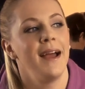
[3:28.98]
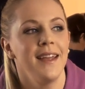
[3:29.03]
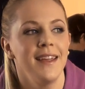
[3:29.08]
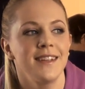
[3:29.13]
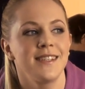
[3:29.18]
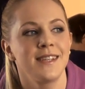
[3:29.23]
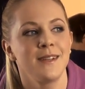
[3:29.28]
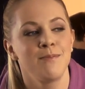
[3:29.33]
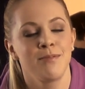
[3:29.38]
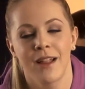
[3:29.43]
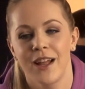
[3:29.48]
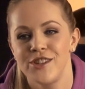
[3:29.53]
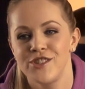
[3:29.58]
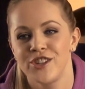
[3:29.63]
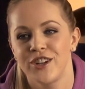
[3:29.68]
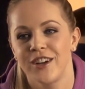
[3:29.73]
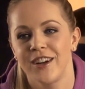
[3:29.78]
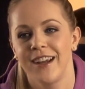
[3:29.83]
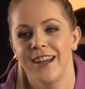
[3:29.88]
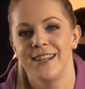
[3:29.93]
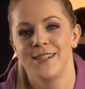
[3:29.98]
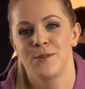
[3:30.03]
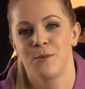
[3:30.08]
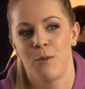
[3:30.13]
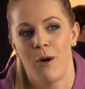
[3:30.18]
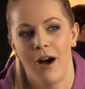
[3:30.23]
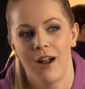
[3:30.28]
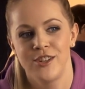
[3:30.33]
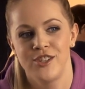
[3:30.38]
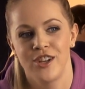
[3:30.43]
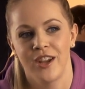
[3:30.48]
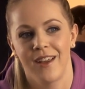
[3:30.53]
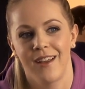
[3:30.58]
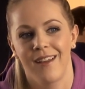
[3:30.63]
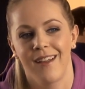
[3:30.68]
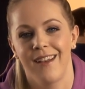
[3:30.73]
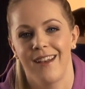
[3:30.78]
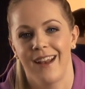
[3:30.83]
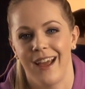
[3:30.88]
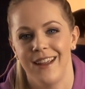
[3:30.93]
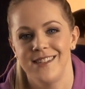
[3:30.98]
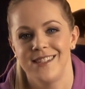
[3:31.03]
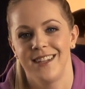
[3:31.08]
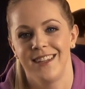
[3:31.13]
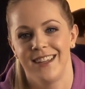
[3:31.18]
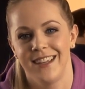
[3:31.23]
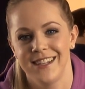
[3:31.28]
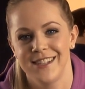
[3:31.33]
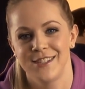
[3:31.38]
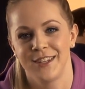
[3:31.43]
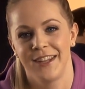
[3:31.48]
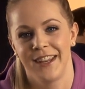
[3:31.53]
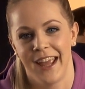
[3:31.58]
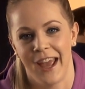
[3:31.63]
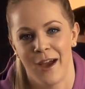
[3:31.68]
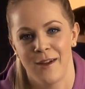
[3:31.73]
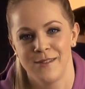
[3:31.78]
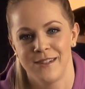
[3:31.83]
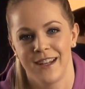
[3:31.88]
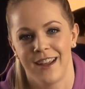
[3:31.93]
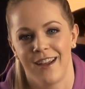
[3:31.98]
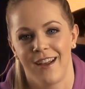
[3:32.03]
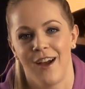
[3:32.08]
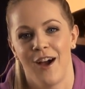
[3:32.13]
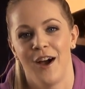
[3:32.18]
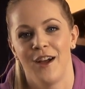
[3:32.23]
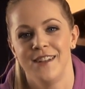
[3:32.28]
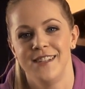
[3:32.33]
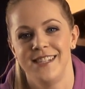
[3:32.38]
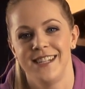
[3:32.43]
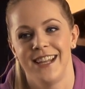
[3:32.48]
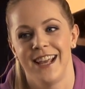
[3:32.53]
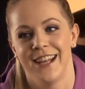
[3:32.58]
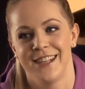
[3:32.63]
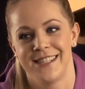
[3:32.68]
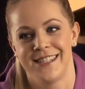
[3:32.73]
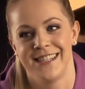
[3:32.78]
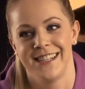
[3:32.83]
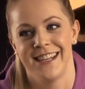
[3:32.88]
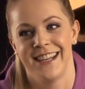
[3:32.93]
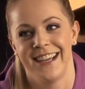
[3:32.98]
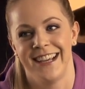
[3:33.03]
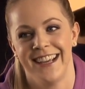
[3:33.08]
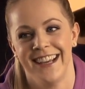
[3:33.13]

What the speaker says: guilty pleasure is watching 19 Kids and Counting on TLC.